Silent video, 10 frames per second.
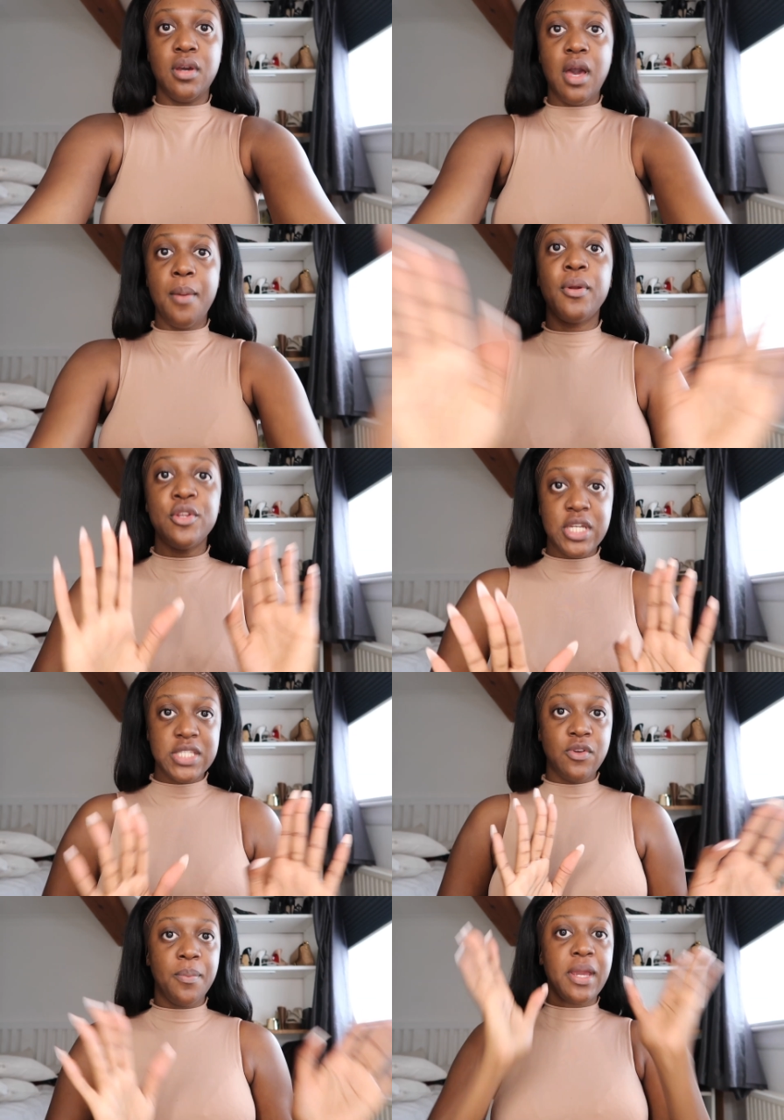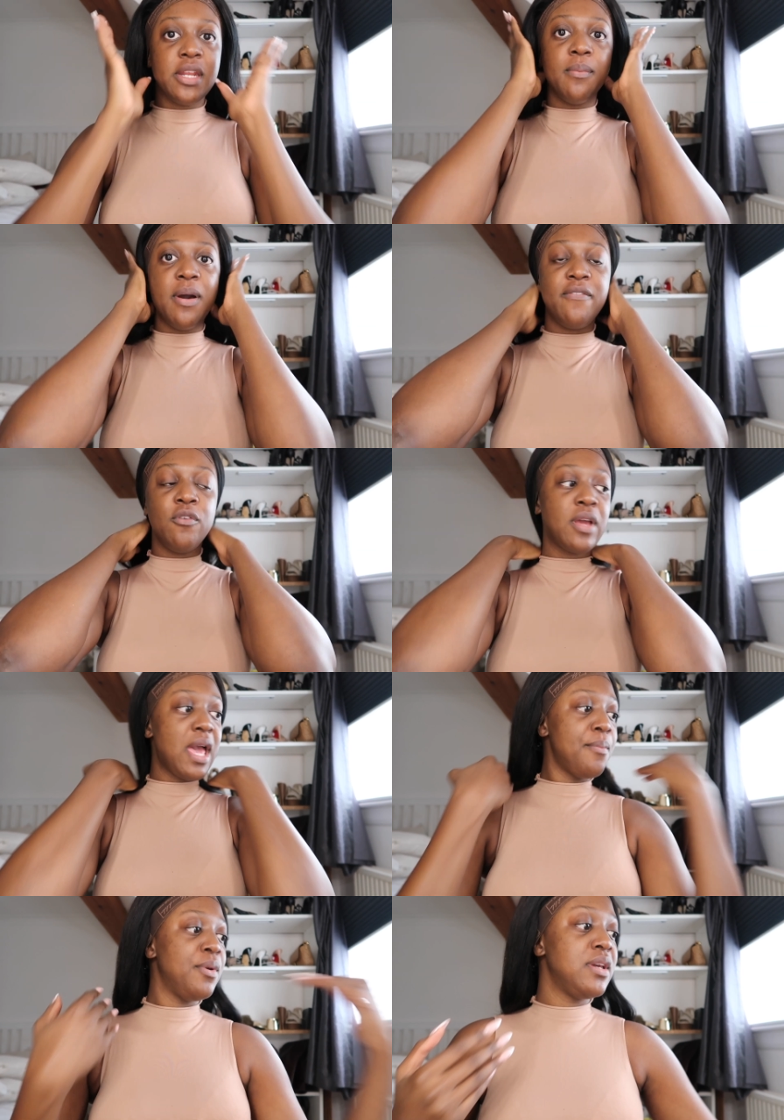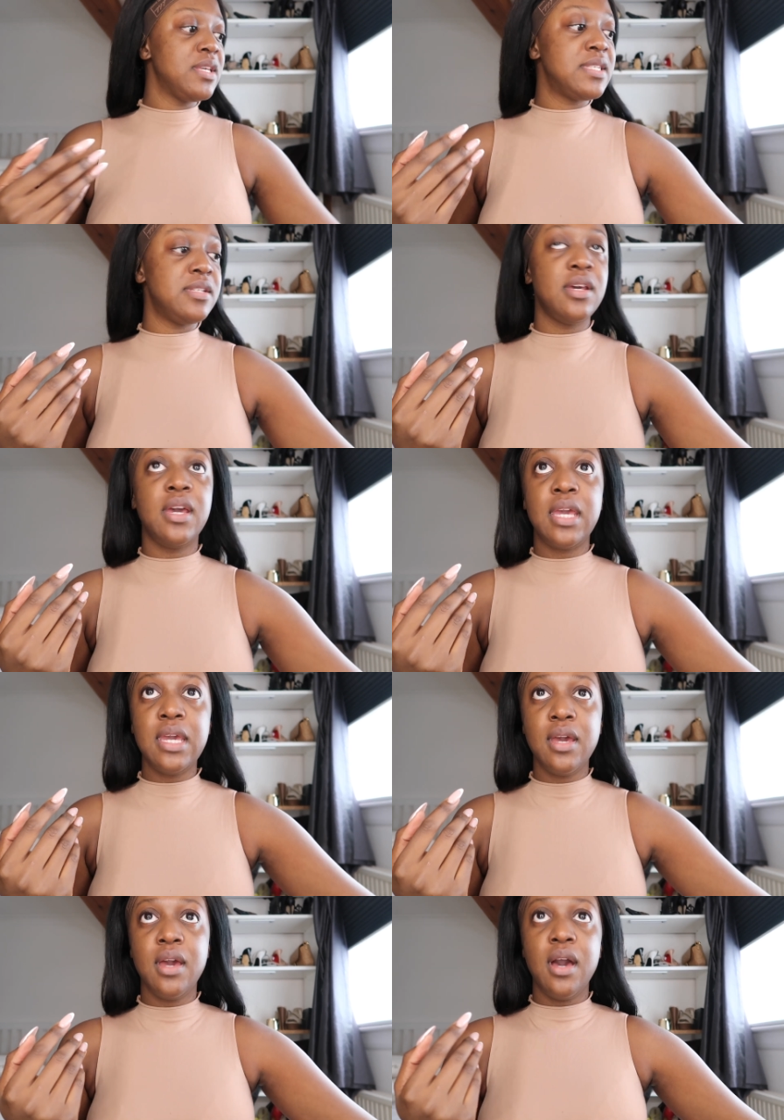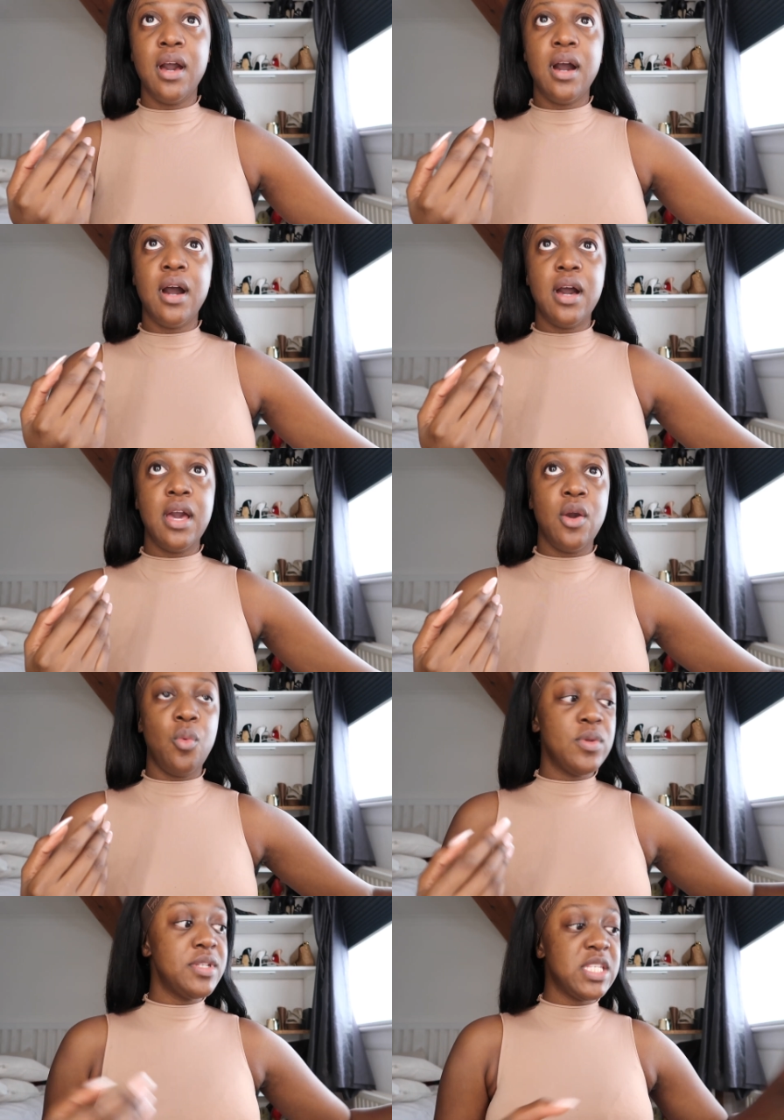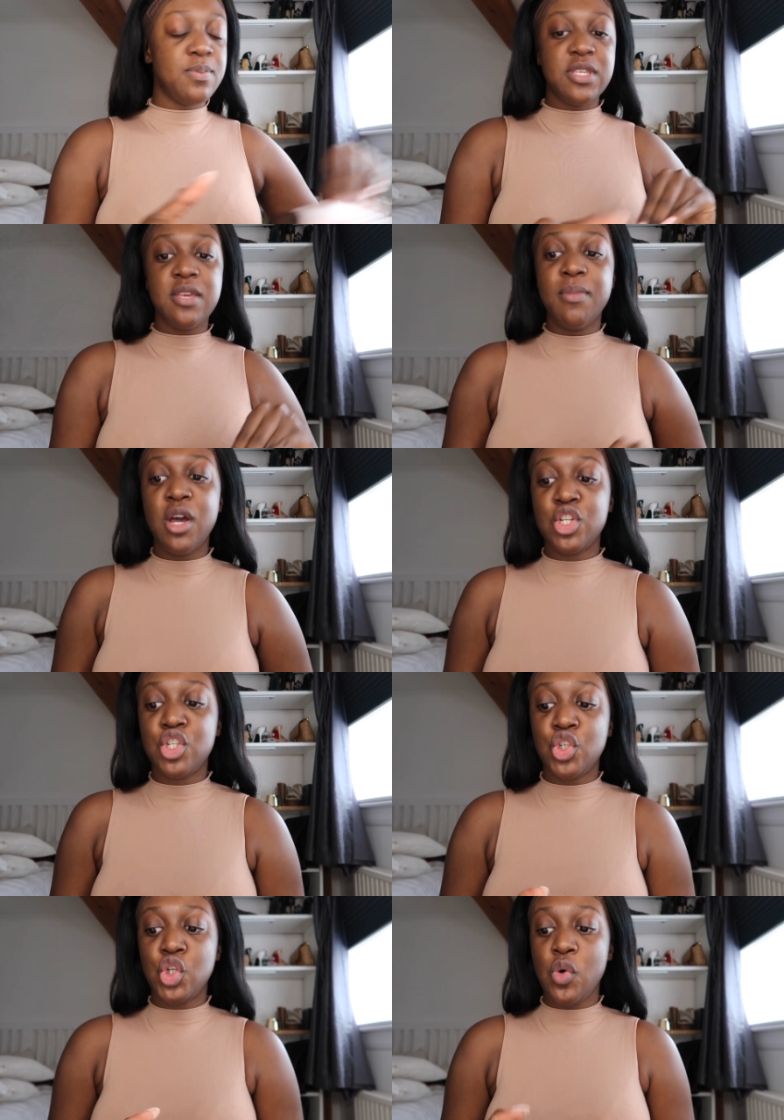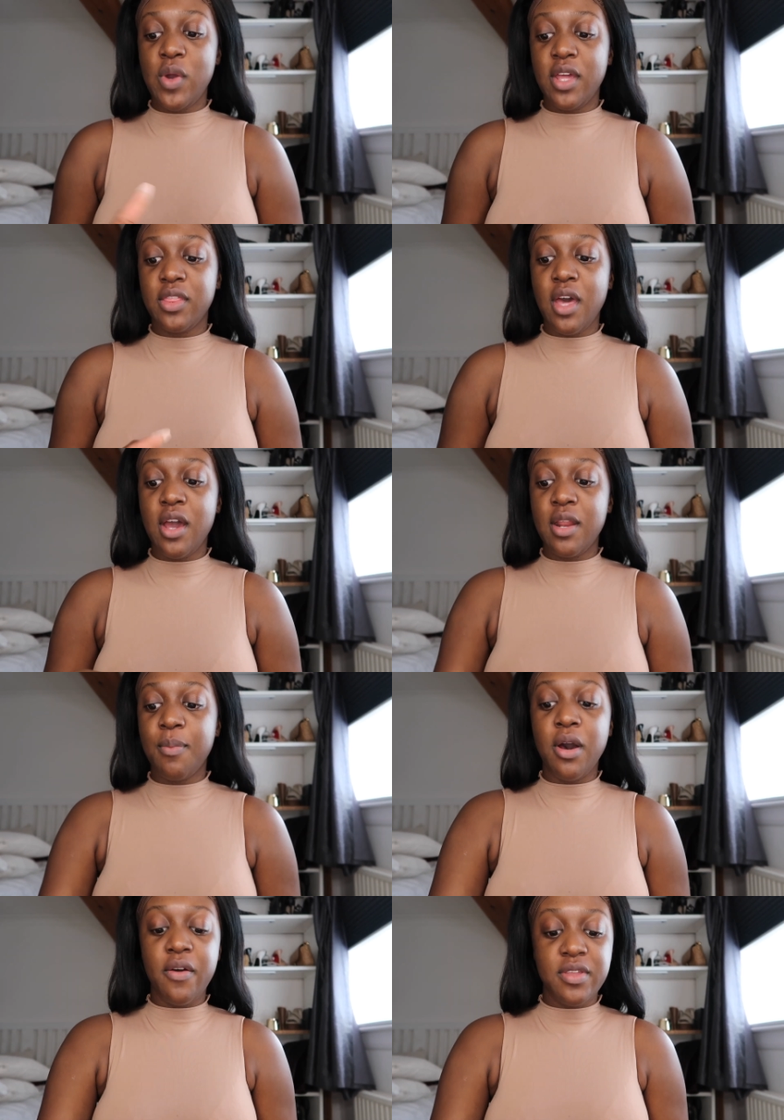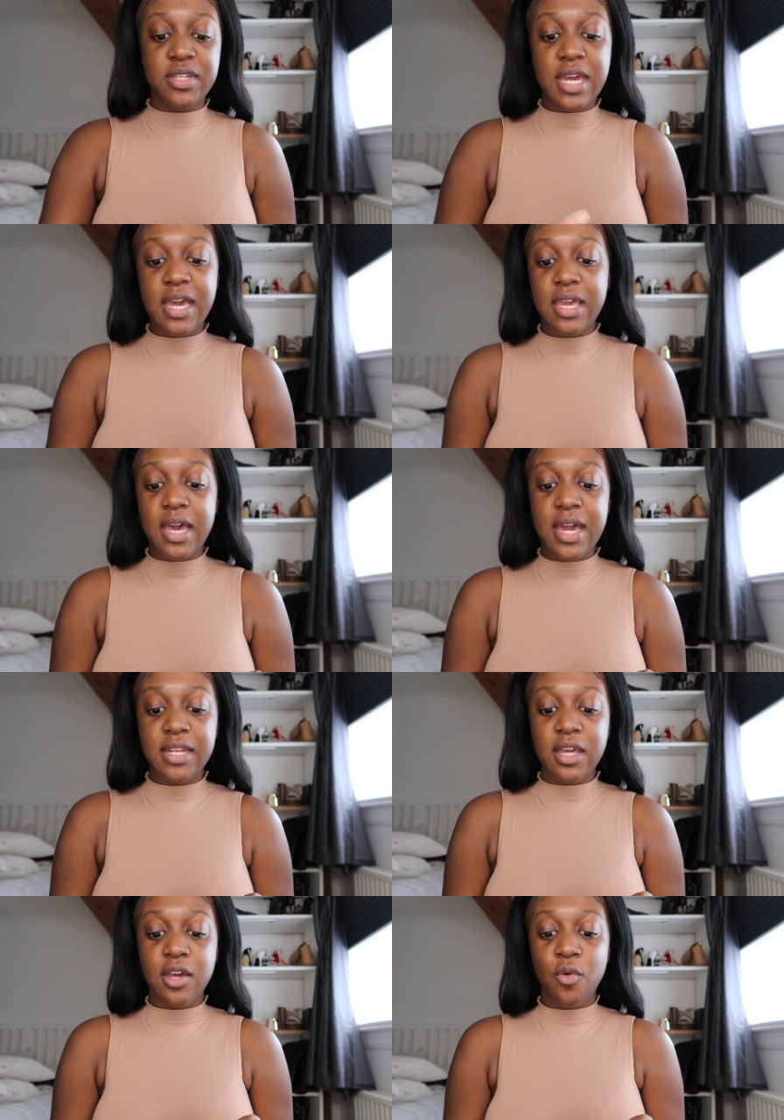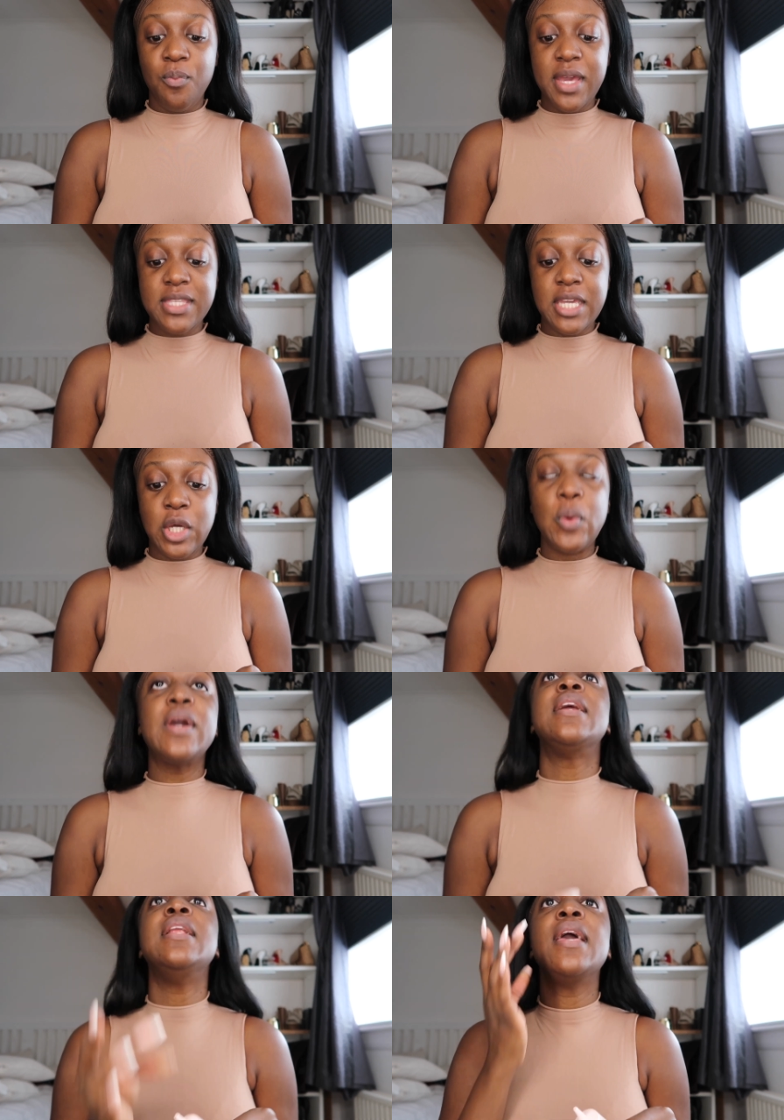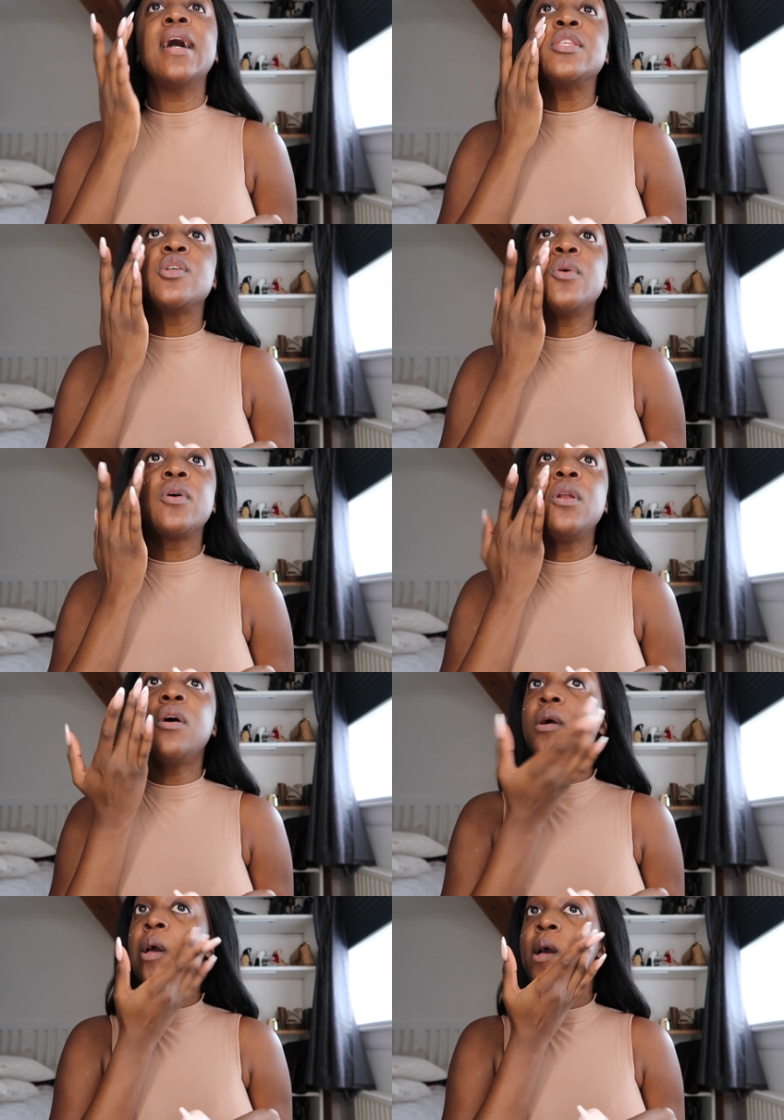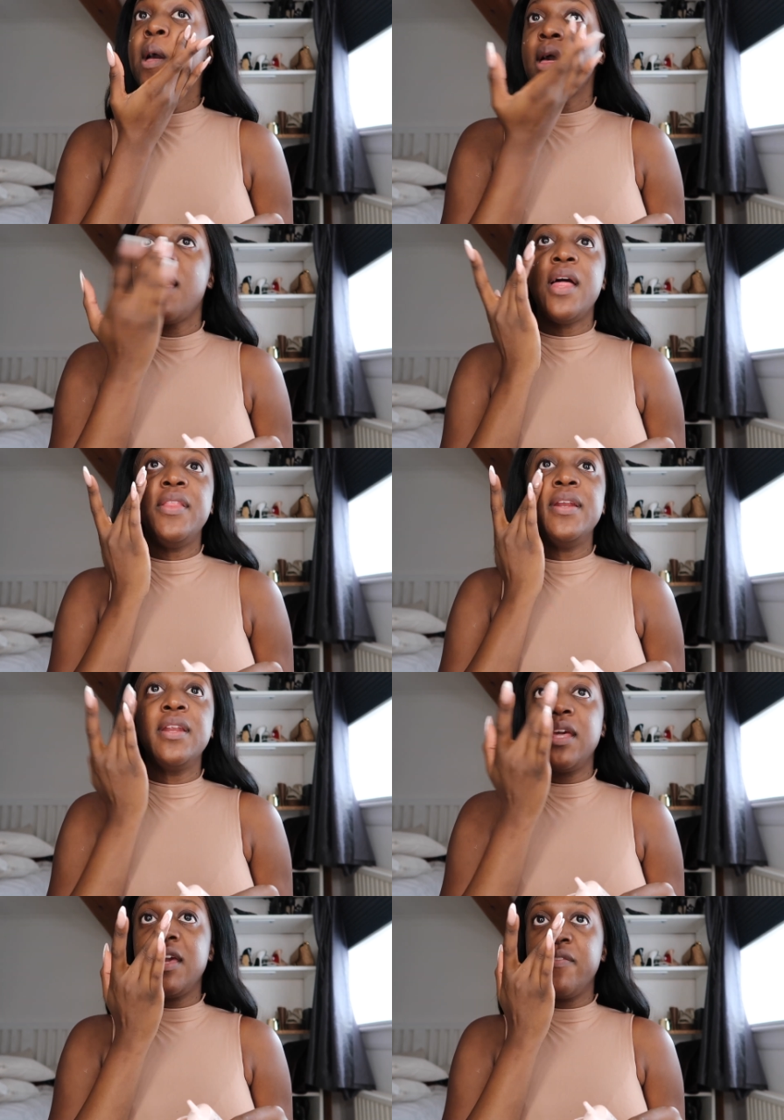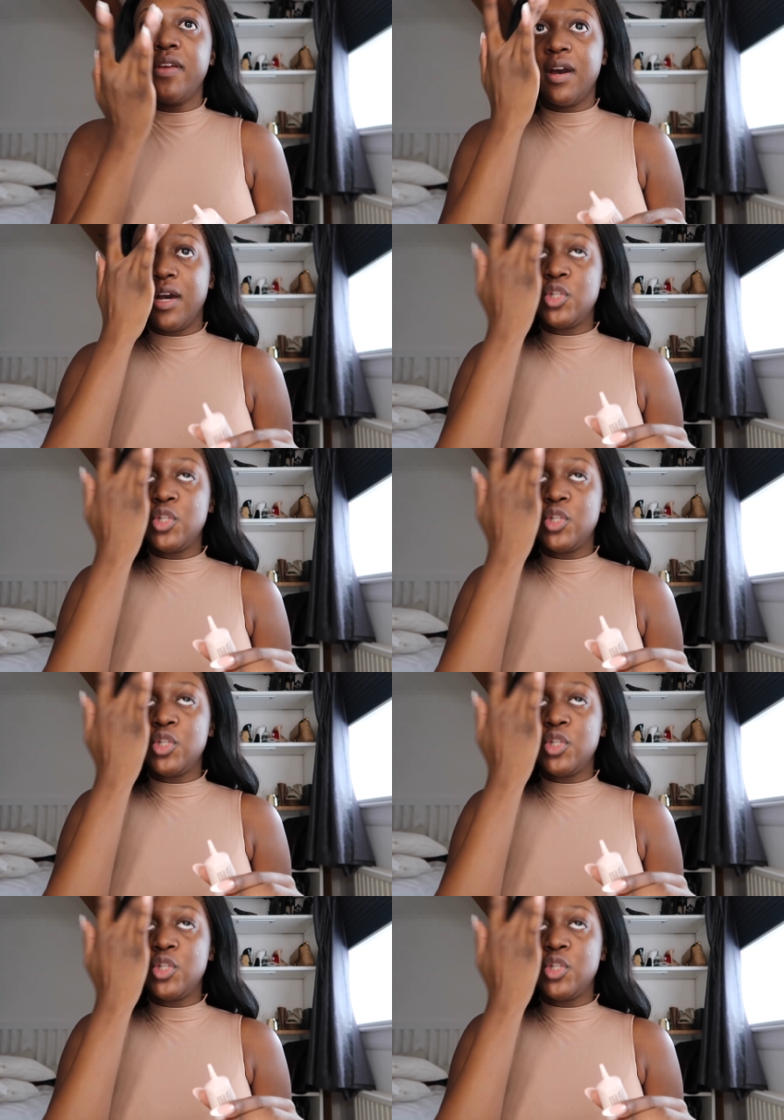I apologise for not picking up my vlog camera yesterday. I wasn't as busy much during the early part of the day. I had like, a meeting quickly at 2 o'clock. And then in the evening, I